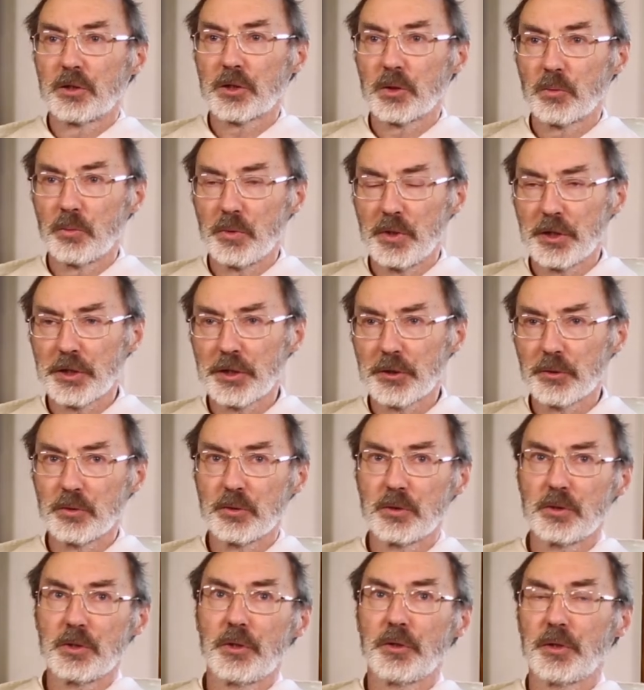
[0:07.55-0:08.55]
So we
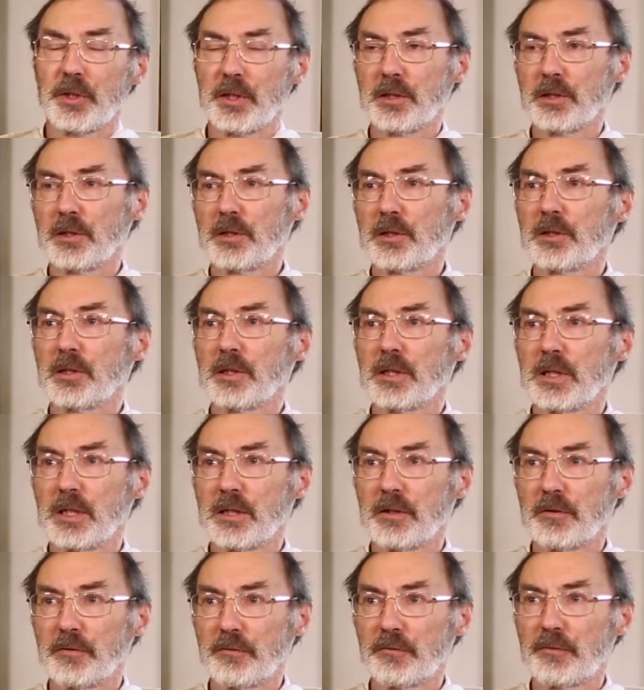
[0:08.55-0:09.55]
saw that
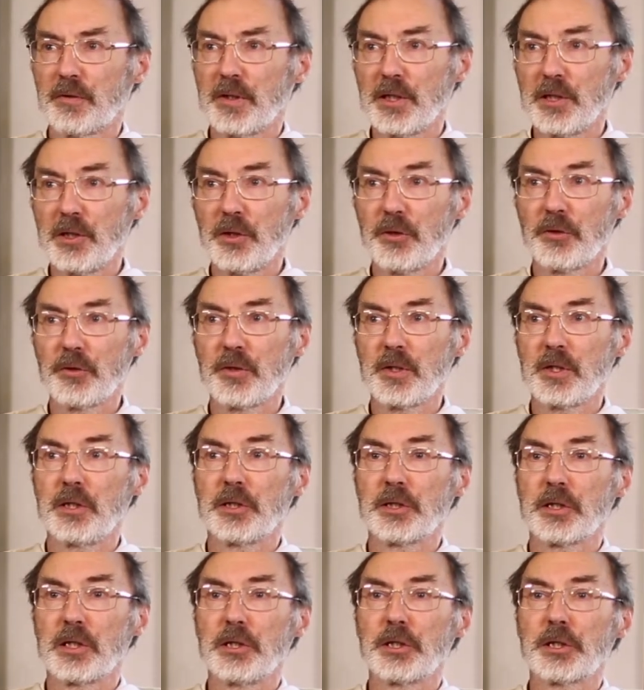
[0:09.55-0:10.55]
faith
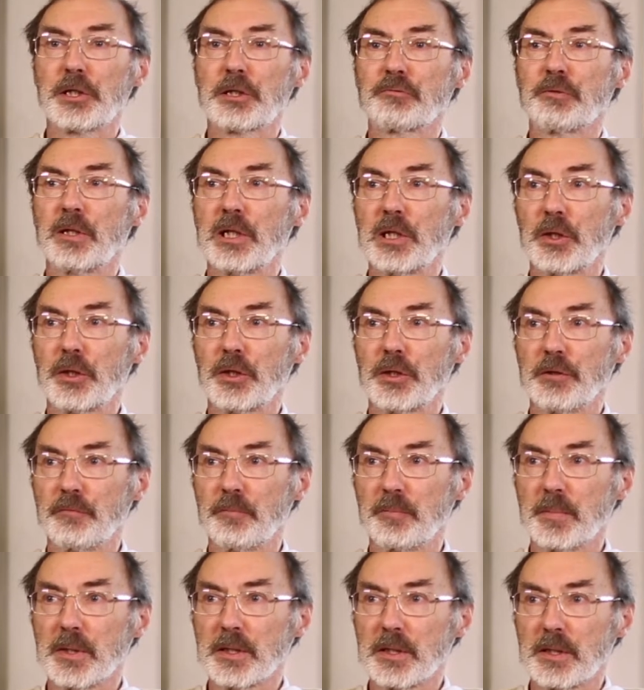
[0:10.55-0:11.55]
is a strength of
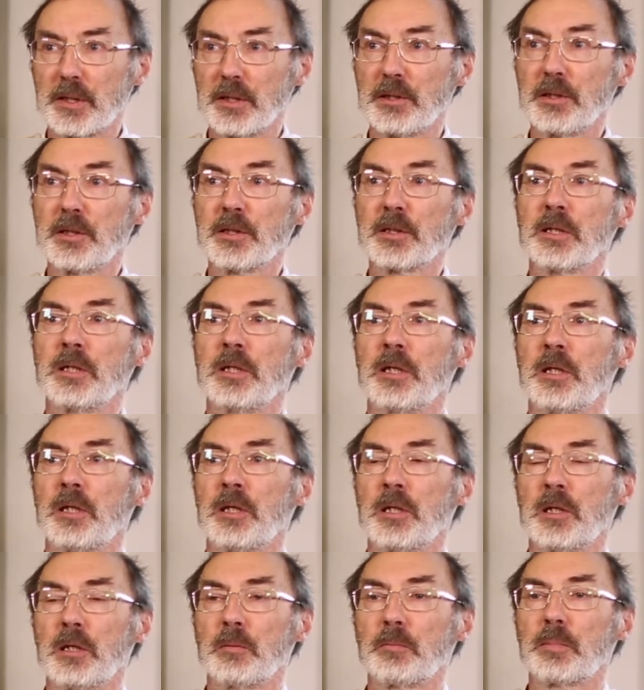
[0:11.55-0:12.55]
mind
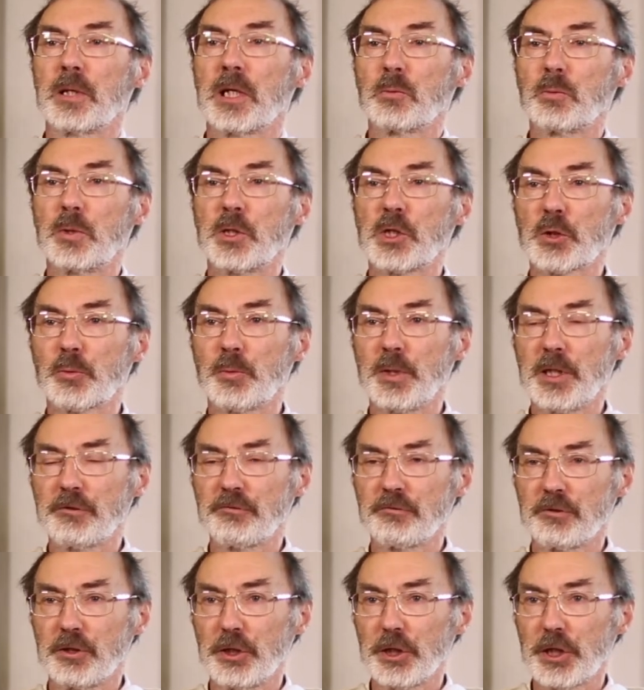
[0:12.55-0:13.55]
by which we
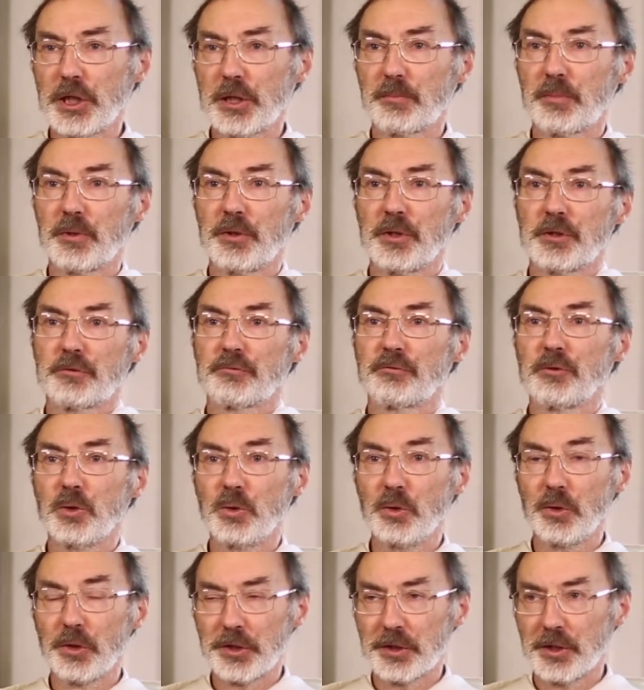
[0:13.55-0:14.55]
grasp the
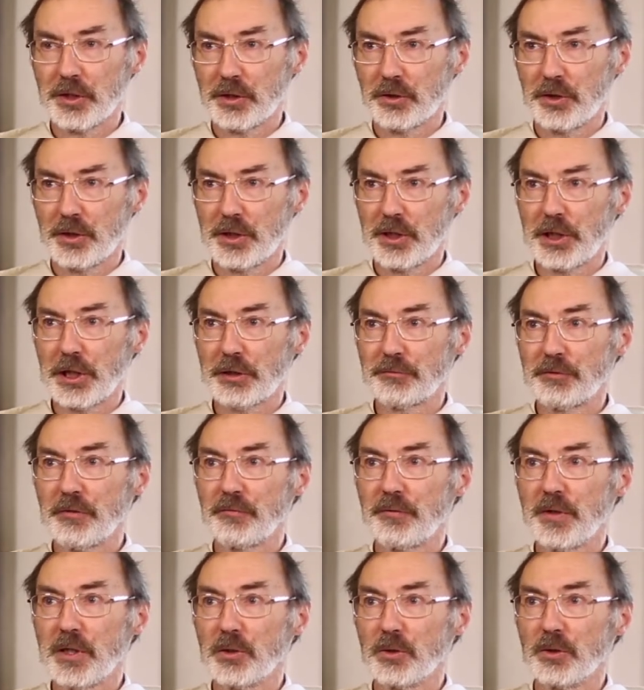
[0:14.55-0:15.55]
truths that God has
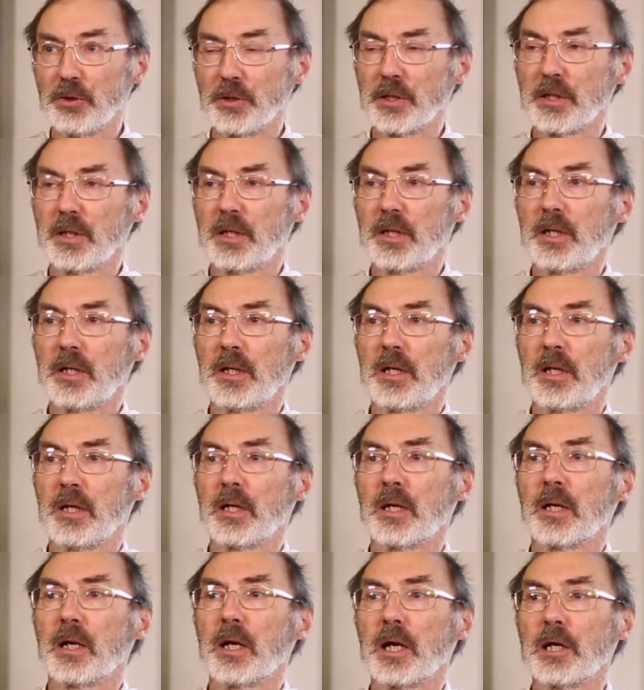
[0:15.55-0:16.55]
revealed
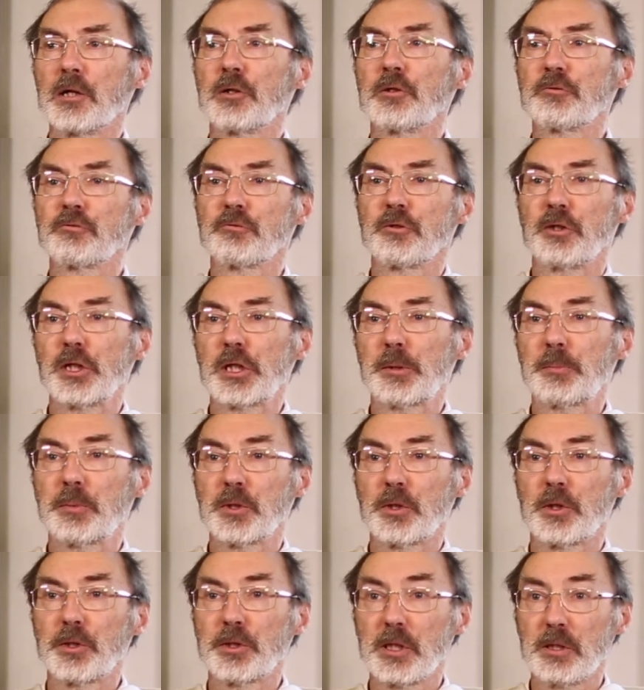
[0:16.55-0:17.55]
and grasp
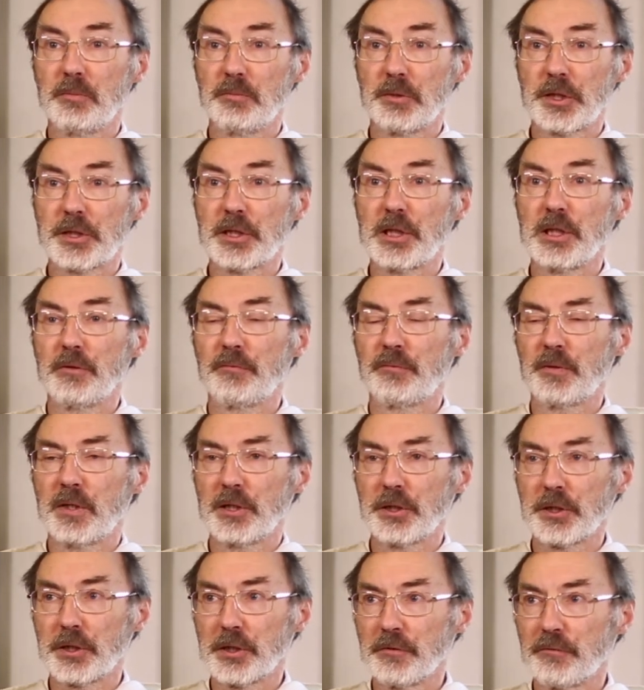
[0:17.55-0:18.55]
God Himself
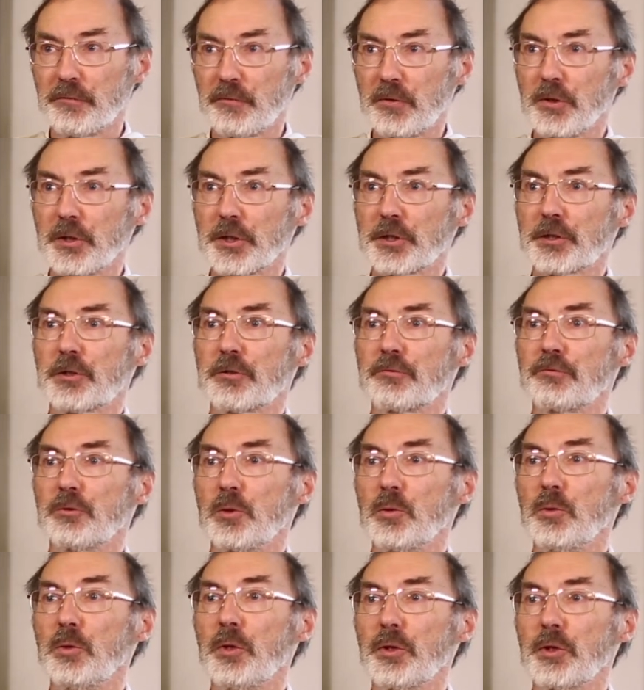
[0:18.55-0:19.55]
as the first
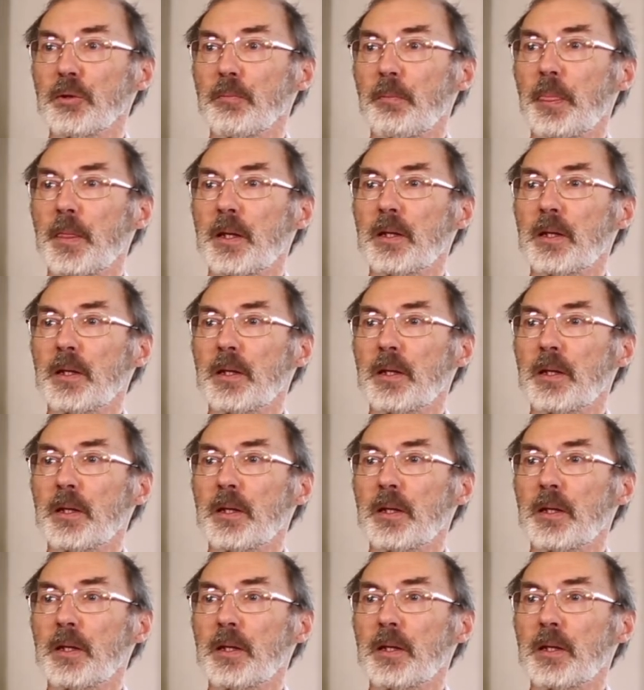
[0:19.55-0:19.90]
truth.